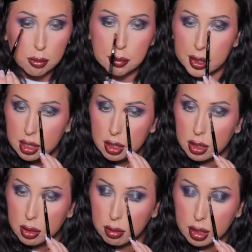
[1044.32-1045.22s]
but
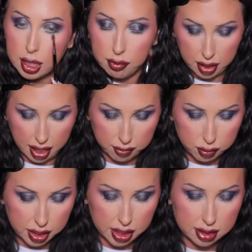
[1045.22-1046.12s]
good grief,
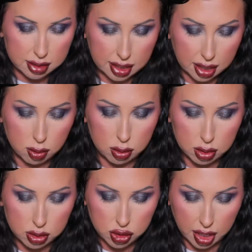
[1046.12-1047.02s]
every
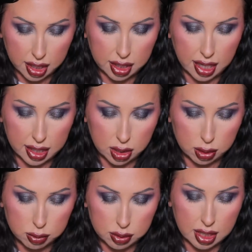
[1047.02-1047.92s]
single shade I
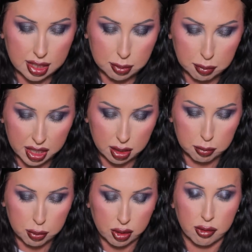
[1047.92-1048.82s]
used has been
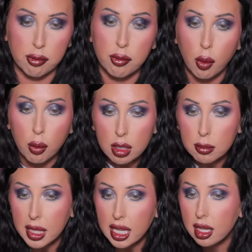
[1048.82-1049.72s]

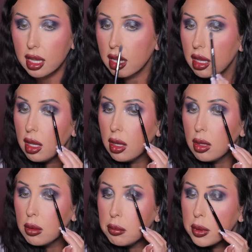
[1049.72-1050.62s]
performing
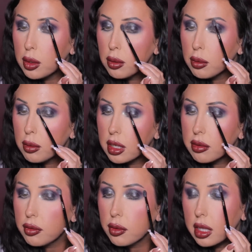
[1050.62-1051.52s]

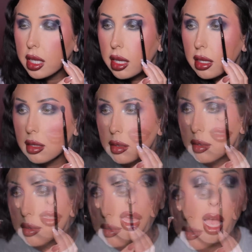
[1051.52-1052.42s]
beautifully.
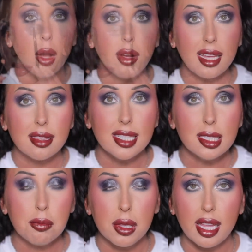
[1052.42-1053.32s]
Okay,
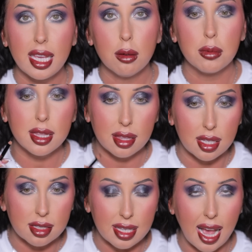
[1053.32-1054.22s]
let's play with
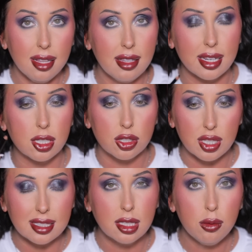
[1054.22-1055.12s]
these eyeliners.
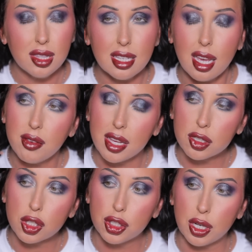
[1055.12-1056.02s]
I don't think I've
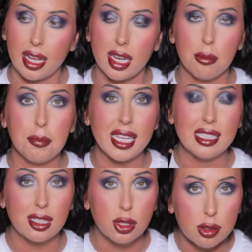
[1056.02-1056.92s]
ever tried a
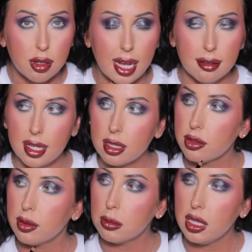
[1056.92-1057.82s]
pencil
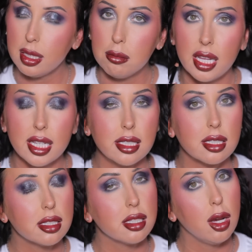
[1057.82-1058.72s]
eyeliner from Glamlite,
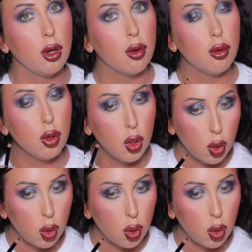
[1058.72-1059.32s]
so